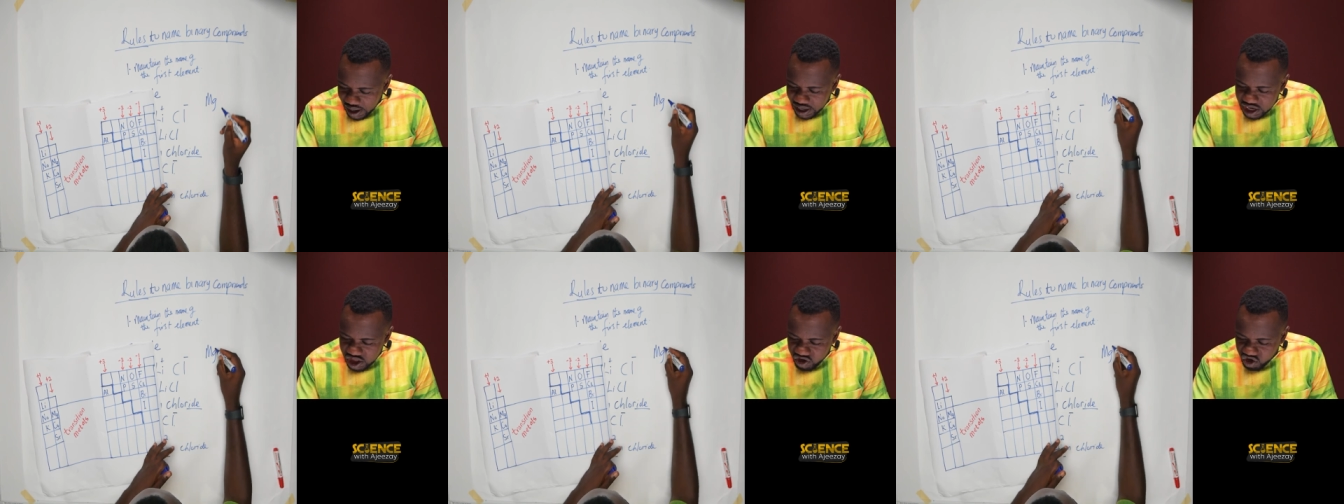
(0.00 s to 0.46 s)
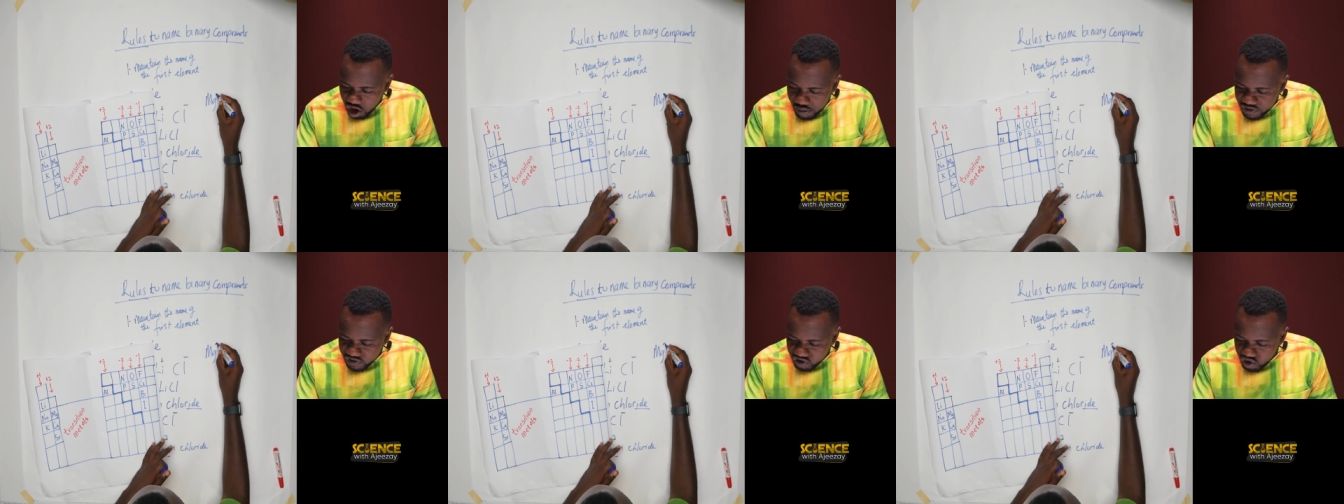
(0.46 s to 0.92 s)

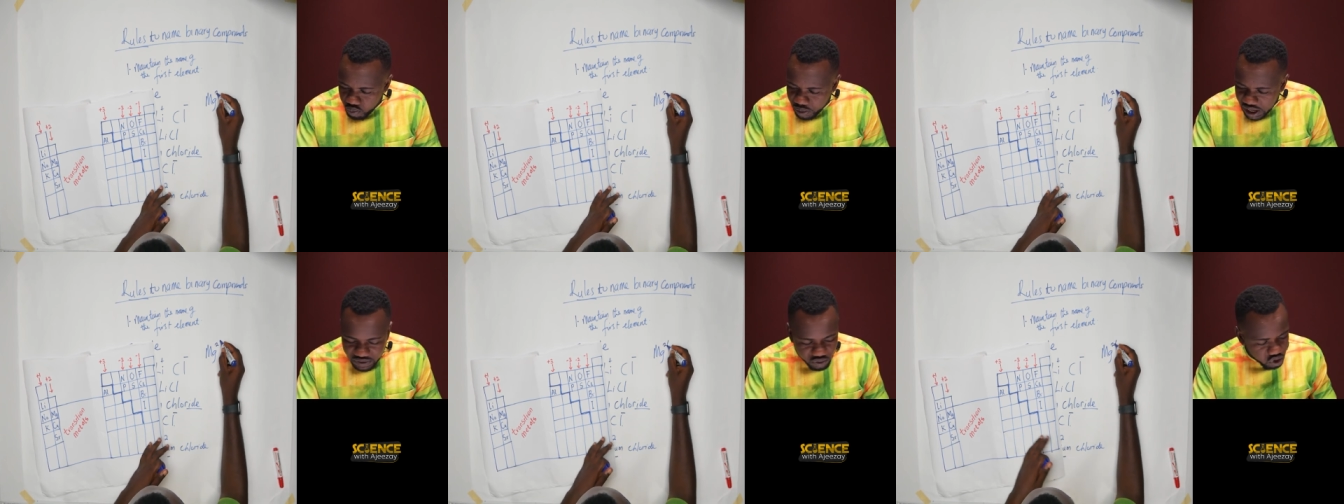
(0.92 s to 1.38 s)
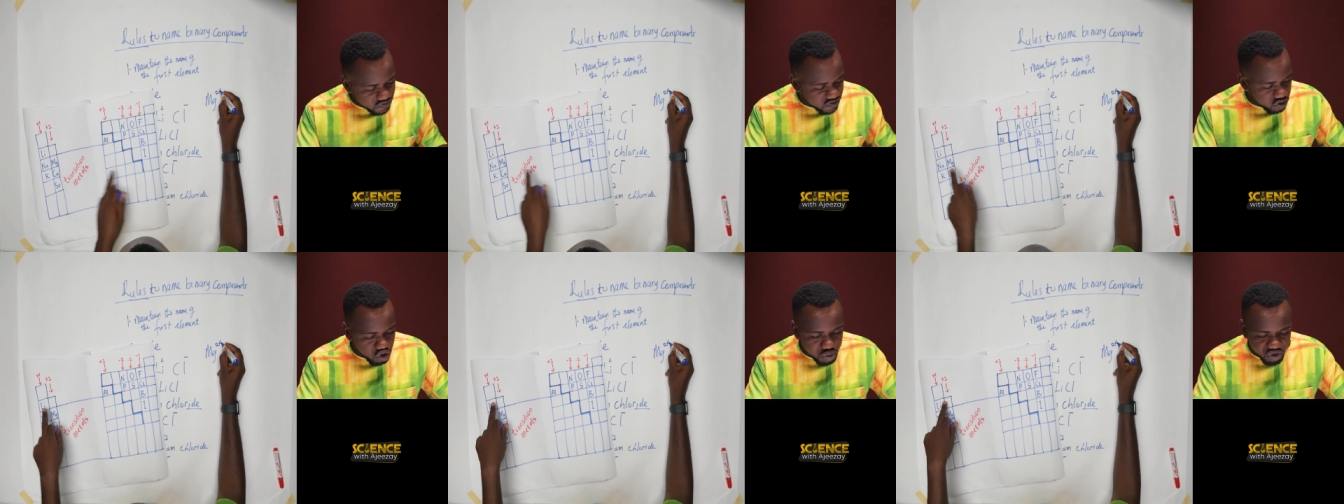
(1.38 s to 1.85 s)
Magnesium is 2 plus
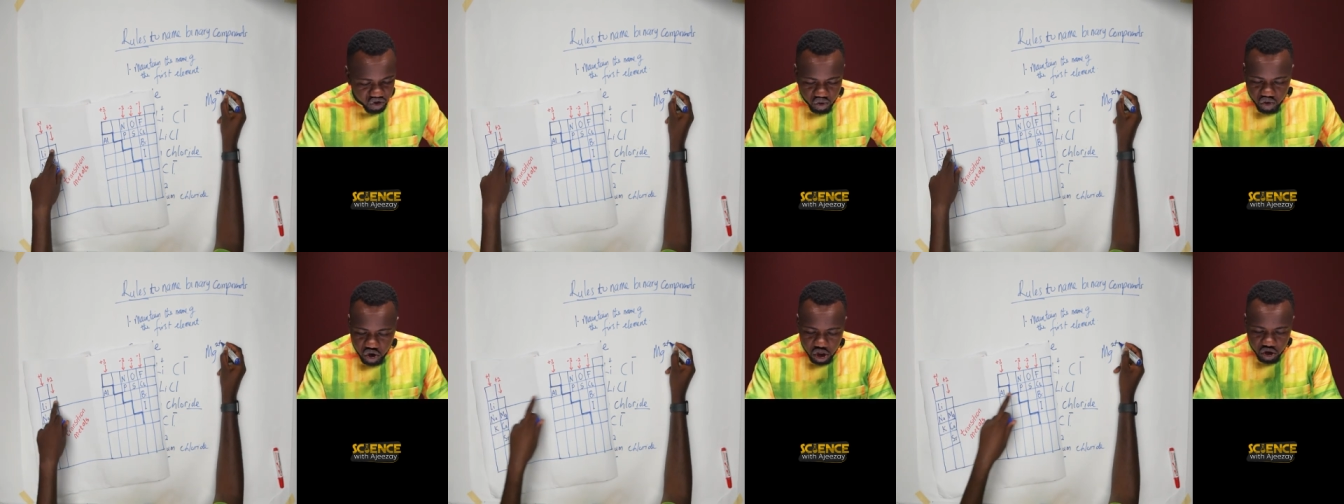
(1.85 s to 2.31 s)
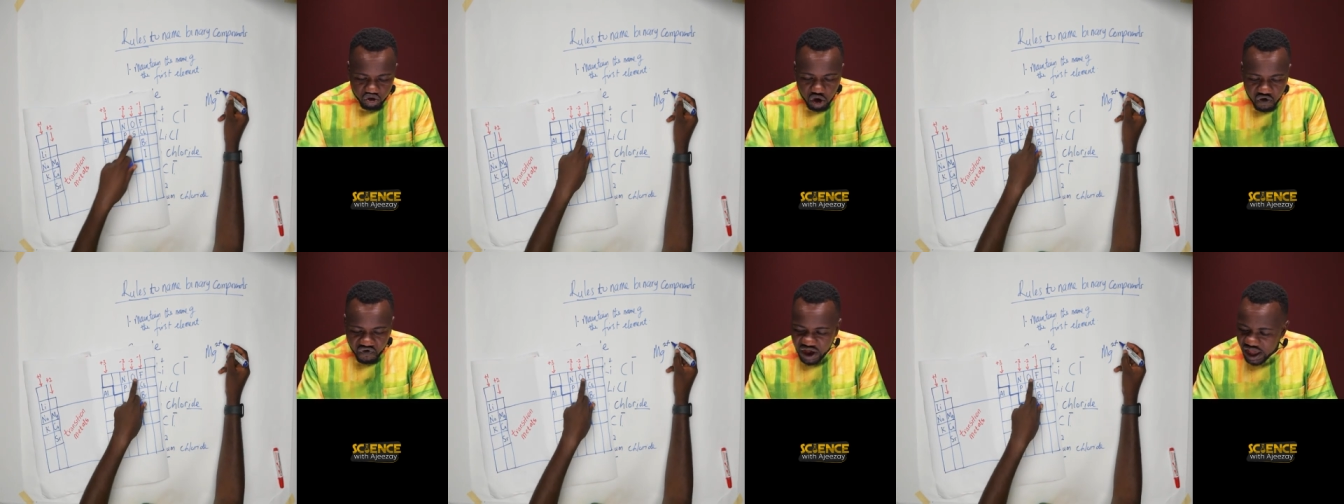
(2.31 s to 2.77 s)
because in group 2,
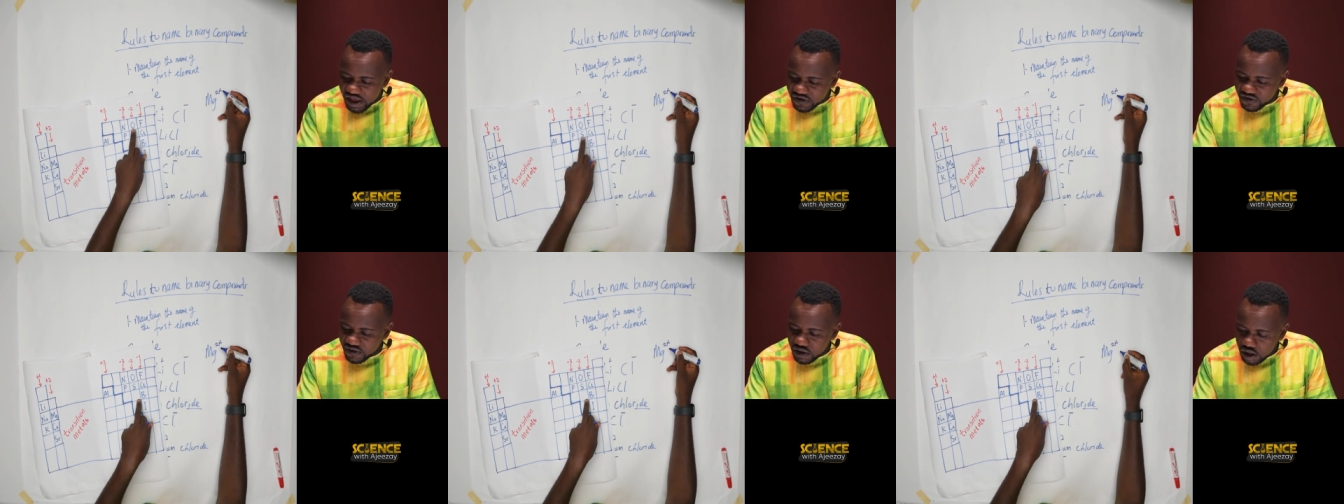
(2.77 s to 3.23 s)
sulfur is